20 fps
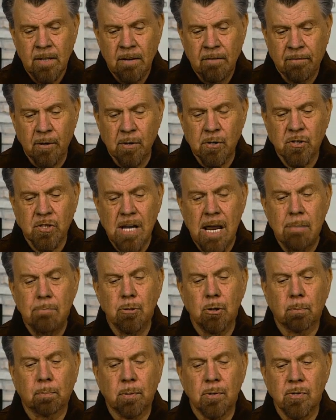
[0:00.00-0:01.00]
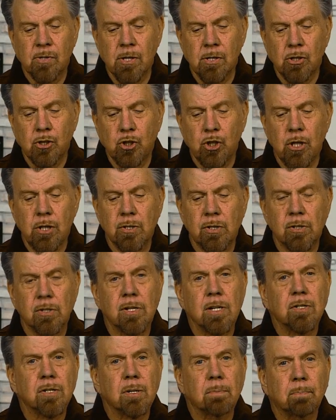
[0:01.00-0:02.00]
1 Samuel presents Jesus
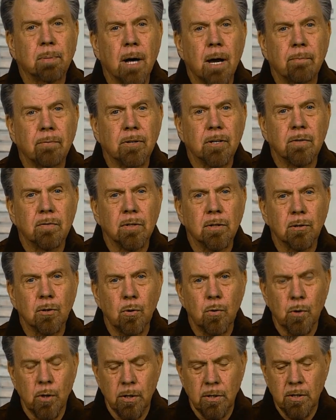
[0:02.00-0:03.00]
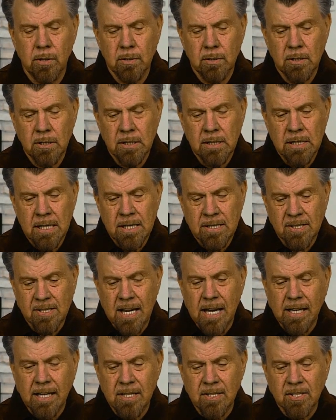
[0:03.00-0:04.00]
as the prophet of the Lord. 2
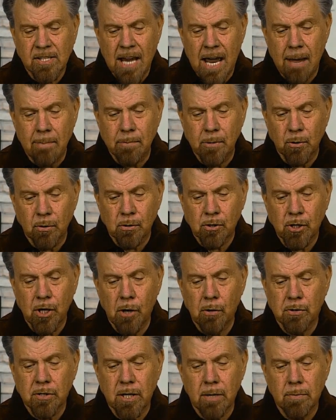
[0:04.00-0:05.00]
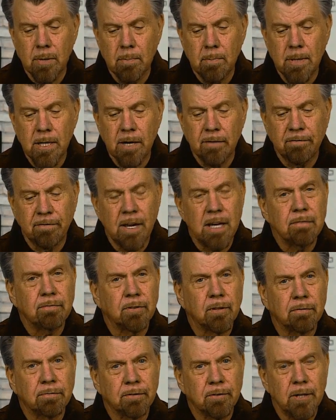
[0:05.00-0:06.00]
Samuel shows Him to be a
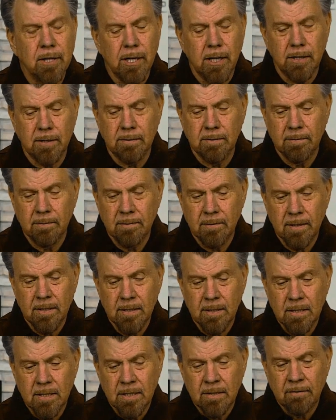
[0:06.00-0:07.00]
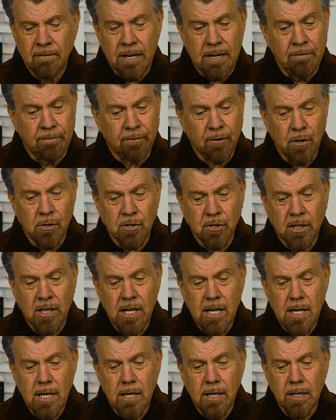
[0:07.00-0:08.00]
faithful friend. In 1
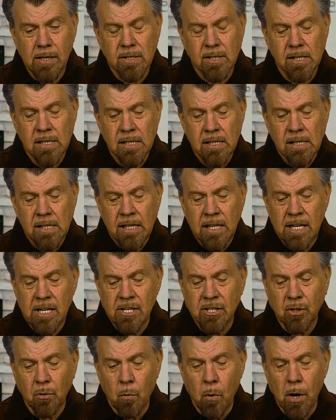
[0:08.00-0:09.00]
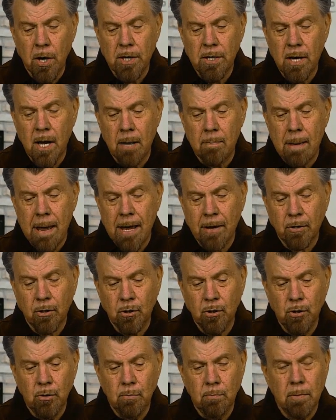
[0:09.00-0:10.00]
Kings, He's the one about
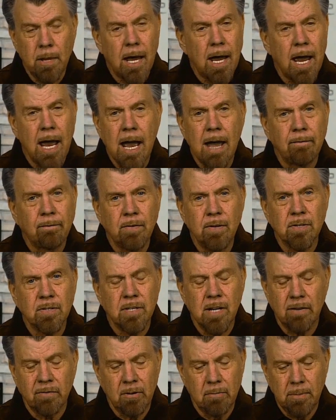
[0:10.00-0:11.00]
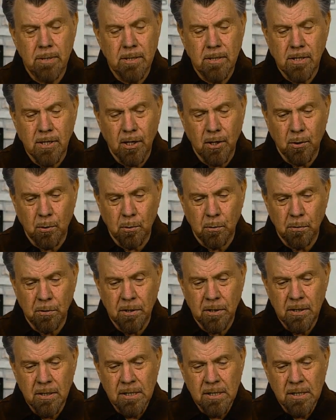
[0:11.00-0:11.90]
whom the half has never been told.